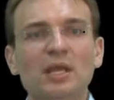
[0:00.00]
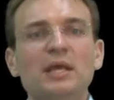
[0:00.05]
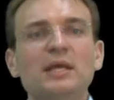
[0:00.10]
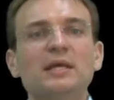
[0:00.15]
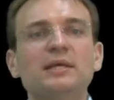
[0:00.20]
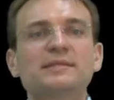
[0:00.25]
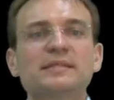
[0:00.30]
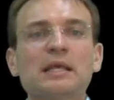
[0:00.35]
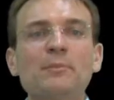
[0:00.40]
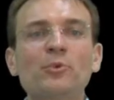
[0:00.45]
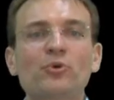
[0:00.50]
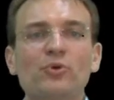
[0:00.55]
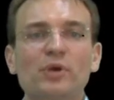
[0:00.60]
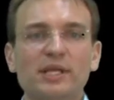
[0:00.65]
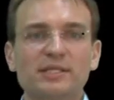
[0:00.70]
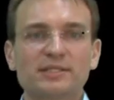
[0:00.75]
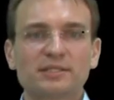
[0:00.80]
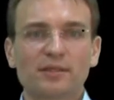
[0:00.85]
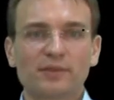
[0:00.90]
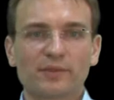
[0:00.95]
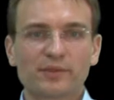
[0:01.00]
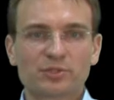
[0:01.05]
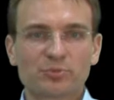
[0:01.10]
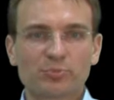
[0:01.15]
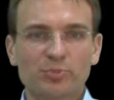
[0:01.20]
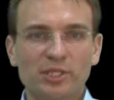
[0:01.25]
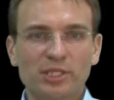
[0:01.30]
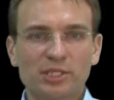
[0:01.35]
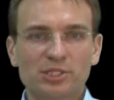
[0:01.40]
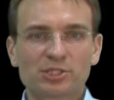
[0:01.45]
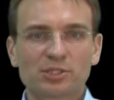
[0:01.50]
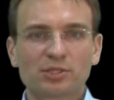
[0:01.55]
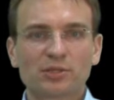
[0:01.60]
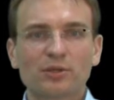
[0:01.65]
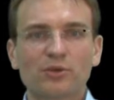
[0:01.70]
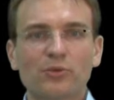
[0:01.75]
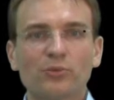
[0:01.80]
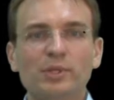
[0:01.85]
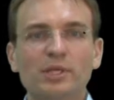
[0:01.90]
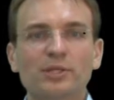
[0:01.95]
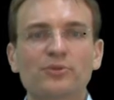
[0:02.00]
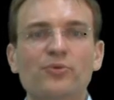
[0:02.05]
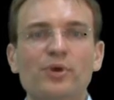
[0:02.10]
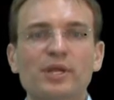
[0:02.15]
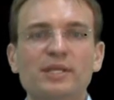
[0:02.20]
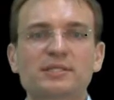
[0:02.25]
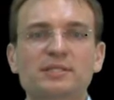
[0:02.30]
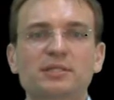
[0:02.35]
Summarizing the speech, we address